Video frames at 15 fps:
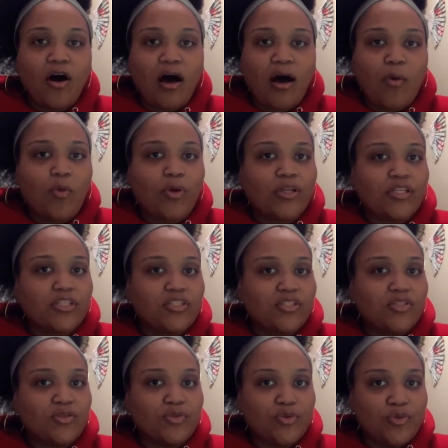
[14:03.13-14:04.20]
I wanted to
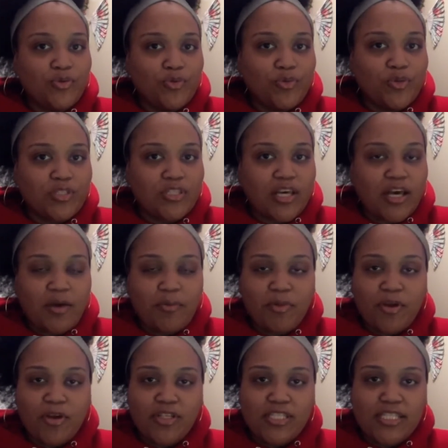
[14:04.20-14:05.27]
do, was come
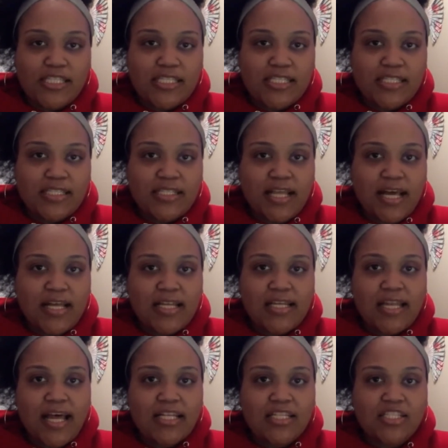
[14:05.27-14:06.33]
here just
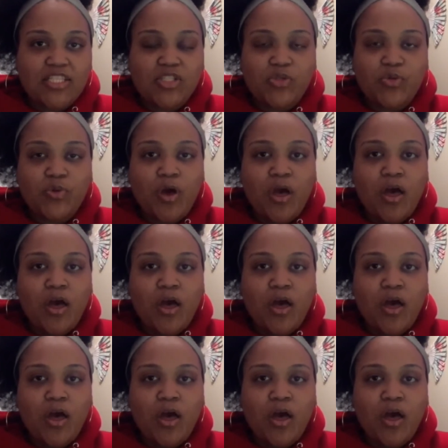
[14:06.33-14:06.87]
not to